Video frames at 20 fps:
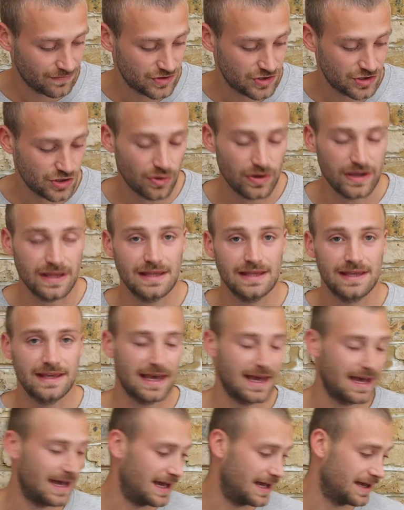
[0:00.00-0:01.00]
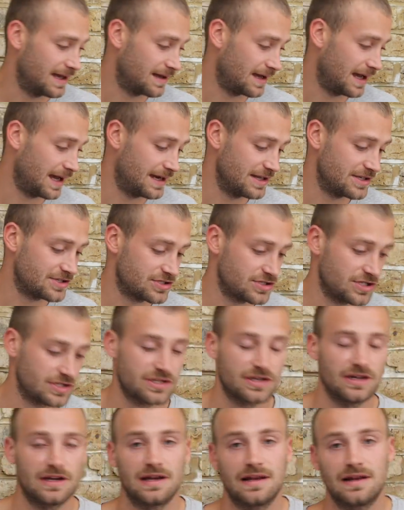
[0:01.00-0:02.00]
joint care, and it's
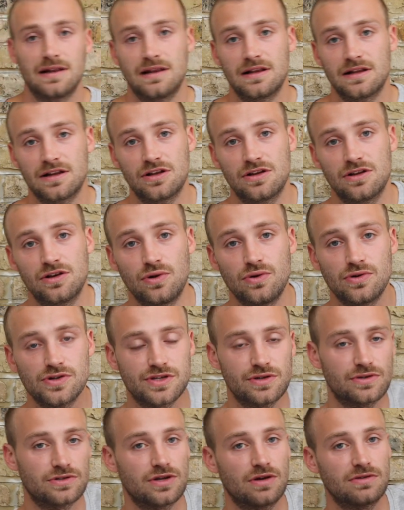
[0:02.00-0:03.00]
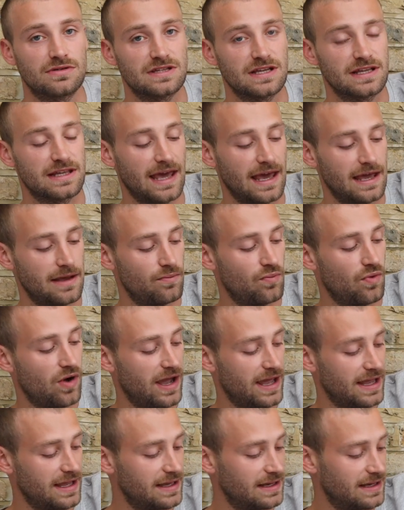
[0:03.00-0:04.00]
just going to cause your dog to gain
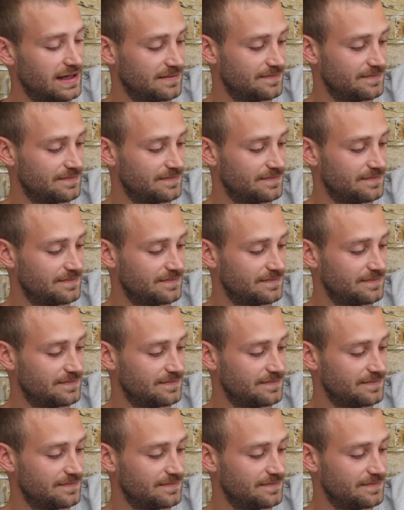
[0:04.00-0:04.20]
weight